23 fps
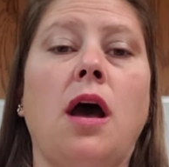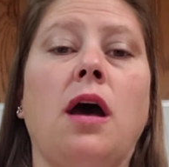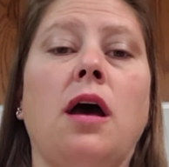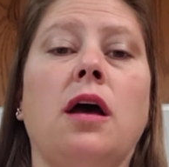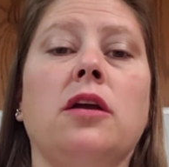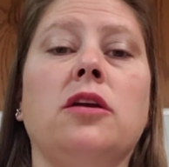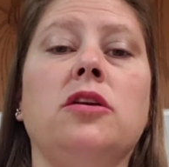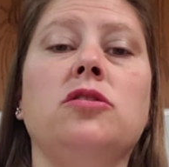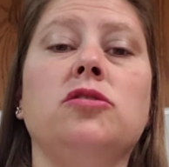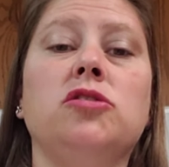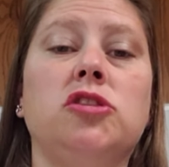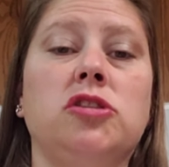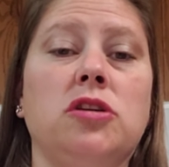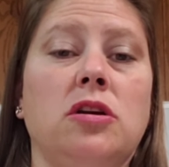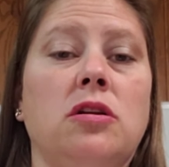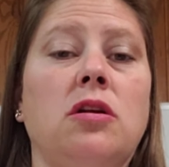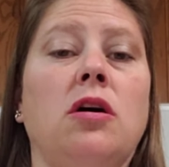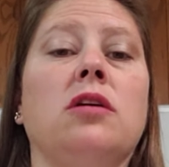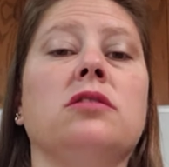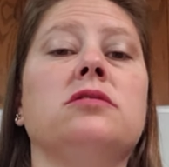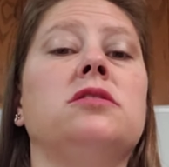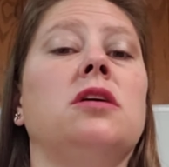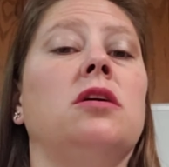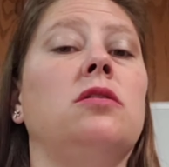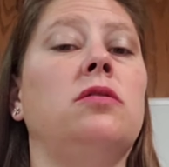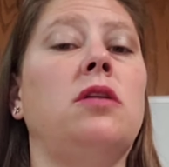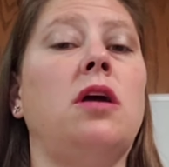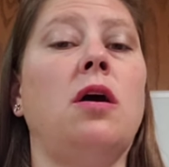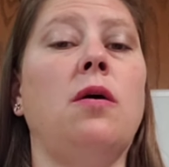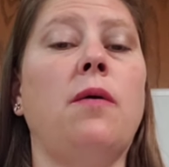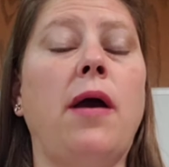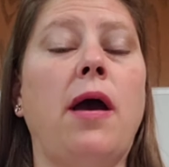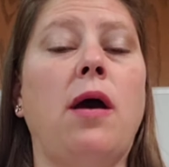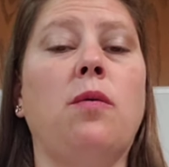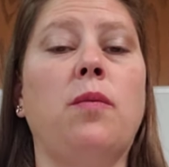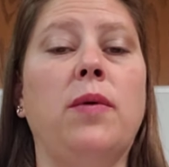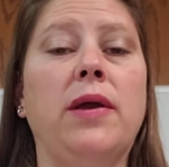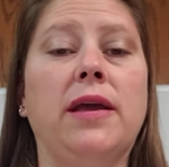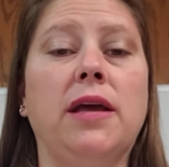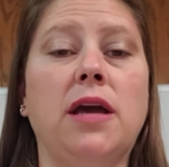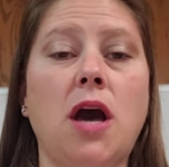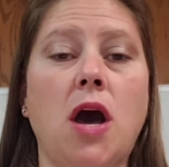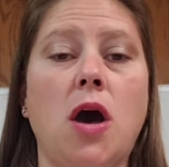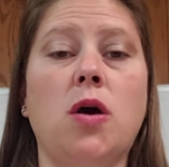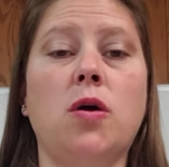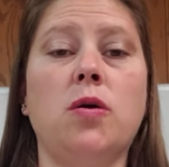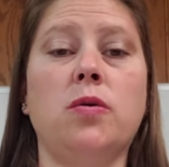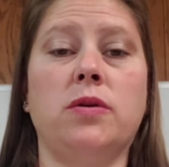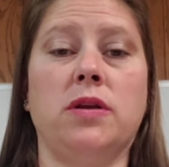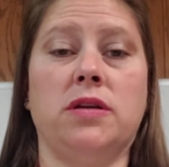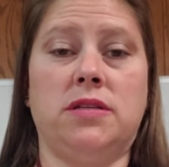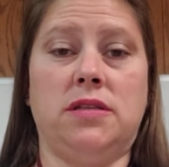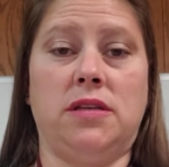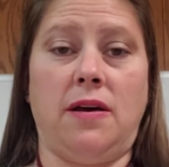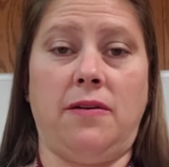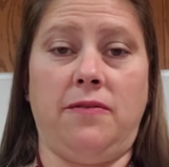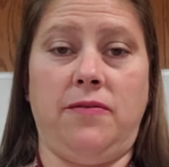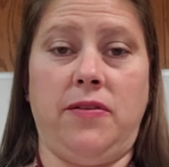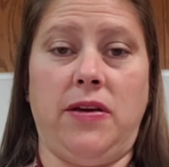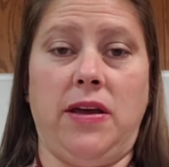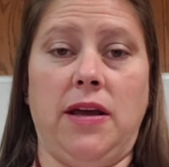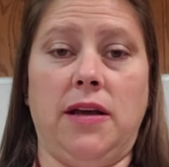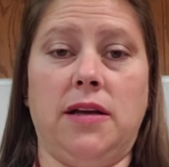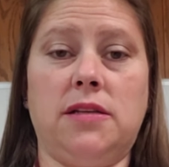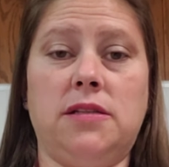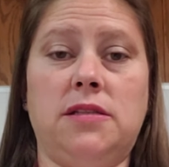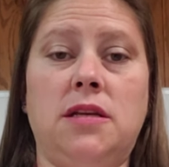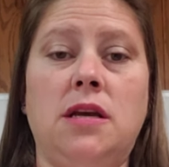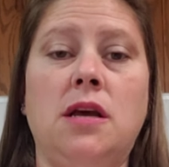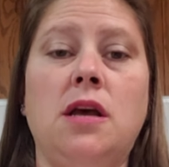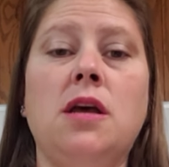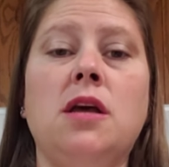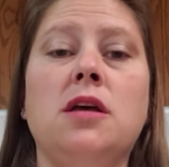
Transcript: You should also know how we code a suffix.